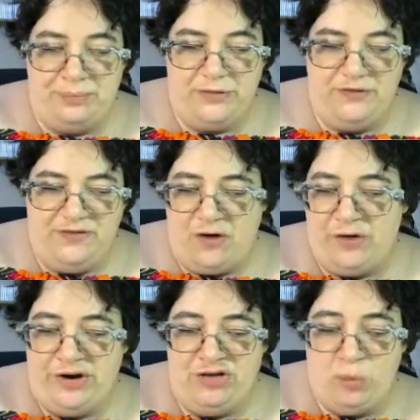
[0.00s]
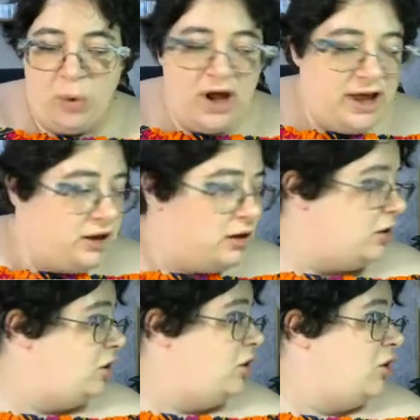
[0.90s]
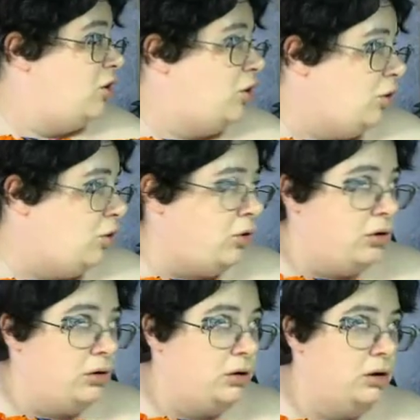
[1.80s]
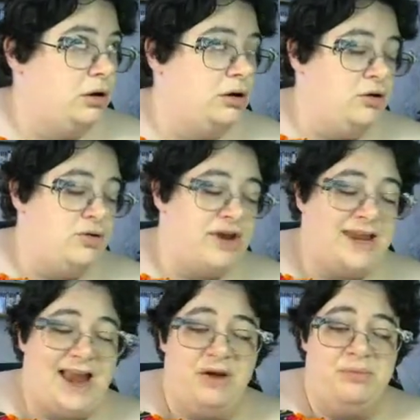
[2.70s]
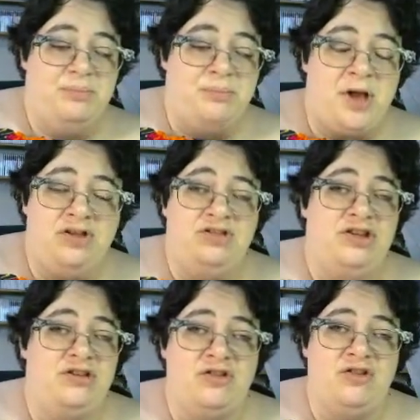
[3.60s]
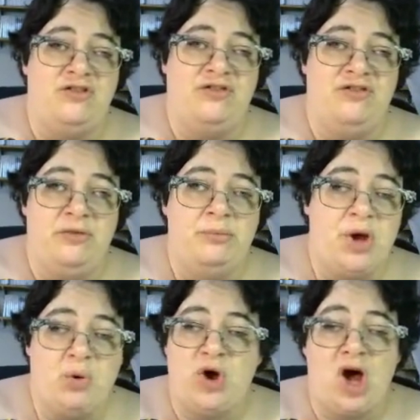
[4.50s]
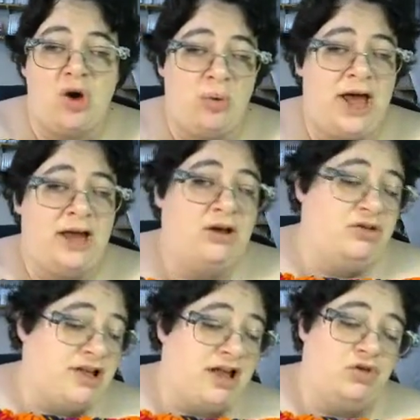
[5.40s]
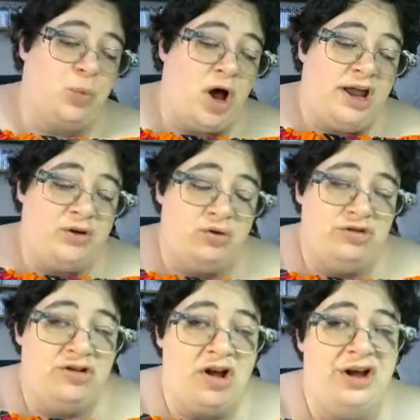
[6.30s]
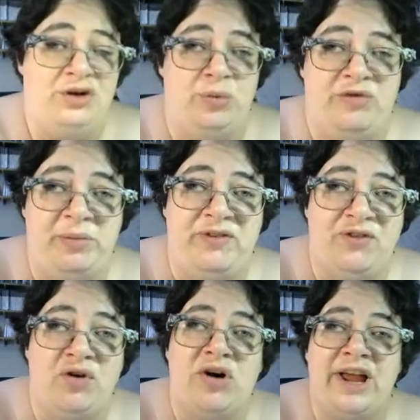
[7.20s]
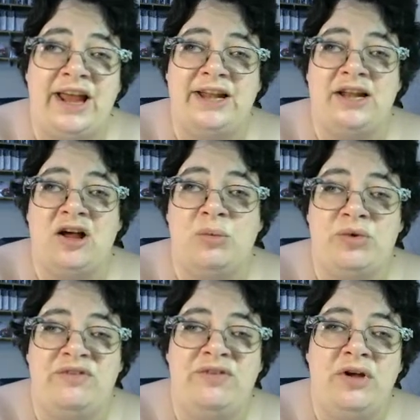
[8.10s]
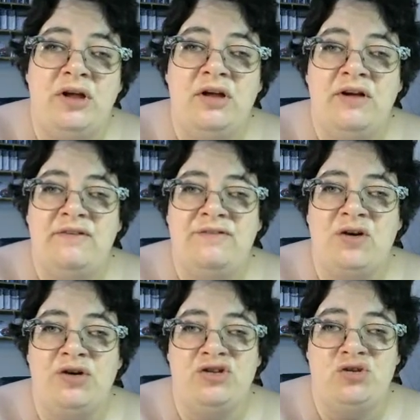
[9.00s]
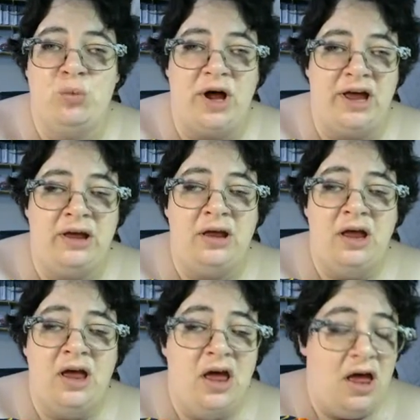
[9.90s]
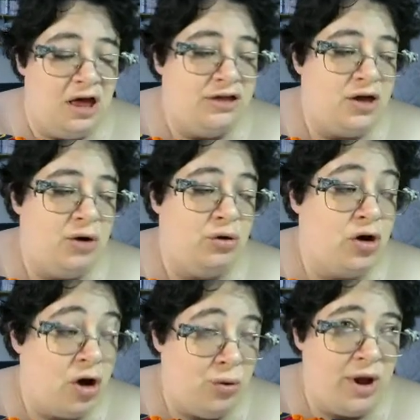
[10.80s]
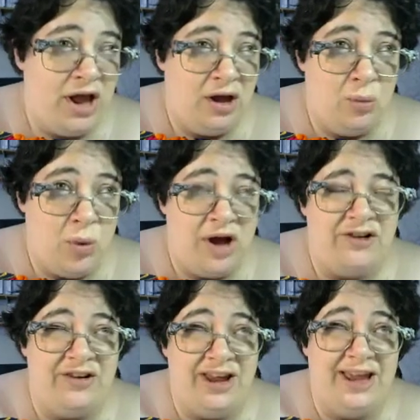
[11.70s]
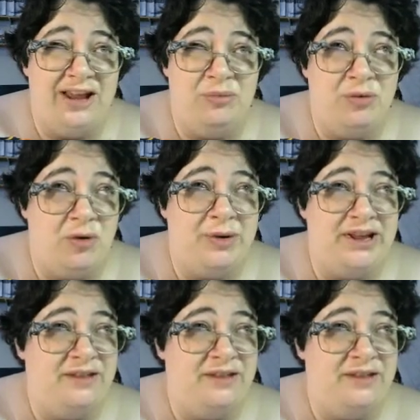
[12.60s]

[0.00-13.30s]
florist wire, or you can get bunches of metal coat hangers. That's what I got started with before I ended up with florist wire, although coat hanger wire is probably the